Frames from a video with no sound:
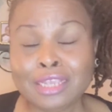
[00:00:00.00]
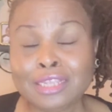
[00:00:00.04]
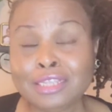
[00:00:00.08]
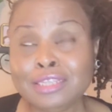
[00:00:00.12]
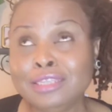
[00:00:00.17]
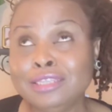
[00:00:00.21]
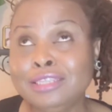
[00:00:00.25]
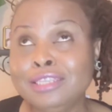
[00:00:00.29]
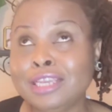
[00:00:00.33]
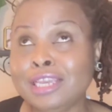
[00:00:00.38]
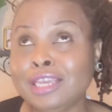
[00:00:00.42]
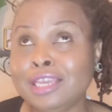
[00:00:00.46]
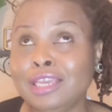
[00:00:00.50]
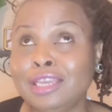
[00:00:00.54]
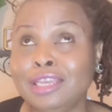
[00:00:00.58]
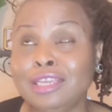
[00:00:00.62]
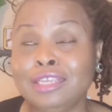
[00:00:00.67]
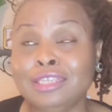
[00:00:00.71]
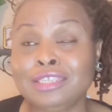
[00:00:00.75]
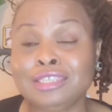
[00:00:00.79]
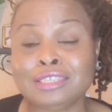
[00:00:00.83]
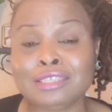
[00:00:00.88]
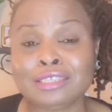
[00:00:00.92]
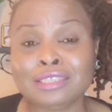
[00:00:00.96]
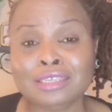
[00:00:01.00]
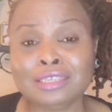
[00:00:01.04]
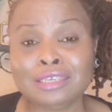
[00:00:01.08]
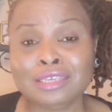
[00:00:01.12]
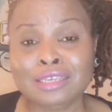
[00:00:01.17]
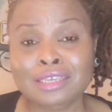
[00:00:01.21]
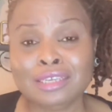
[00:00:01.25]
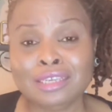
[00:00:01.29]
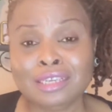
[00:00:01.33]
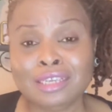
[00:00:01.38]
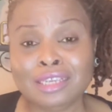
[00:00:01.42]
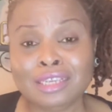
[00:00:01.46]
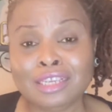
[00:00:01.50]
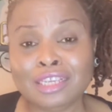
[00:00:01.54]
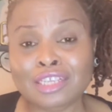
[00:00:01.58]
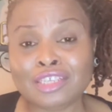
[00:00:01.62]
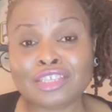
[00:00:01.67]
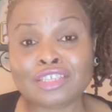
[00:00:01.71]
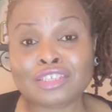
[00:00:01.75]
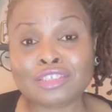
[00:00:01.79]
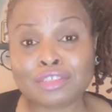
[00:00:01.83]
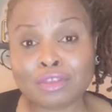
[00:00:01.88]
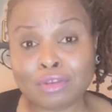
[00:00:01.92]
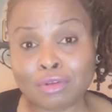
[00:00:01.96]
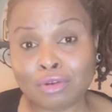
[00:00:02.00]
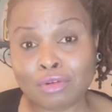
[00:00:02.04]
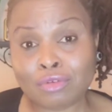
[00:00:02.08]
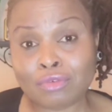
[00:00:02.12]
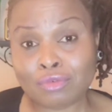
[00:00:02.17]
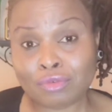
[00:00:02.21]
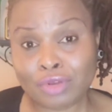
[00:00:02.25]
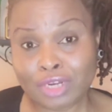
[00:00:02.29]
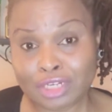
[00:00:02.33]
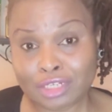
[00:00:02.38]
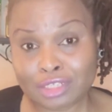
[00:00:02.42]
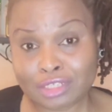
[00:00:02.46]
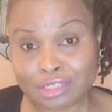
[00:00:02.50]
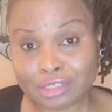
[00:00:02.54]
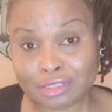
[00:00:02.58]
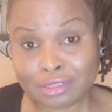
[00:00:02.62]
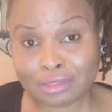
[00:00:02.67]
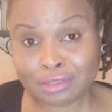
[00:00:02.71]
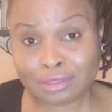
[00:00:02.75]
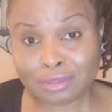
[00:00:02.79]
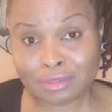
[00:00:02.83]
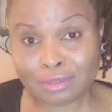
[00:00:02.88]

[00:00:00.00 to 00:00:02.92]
This is so rich.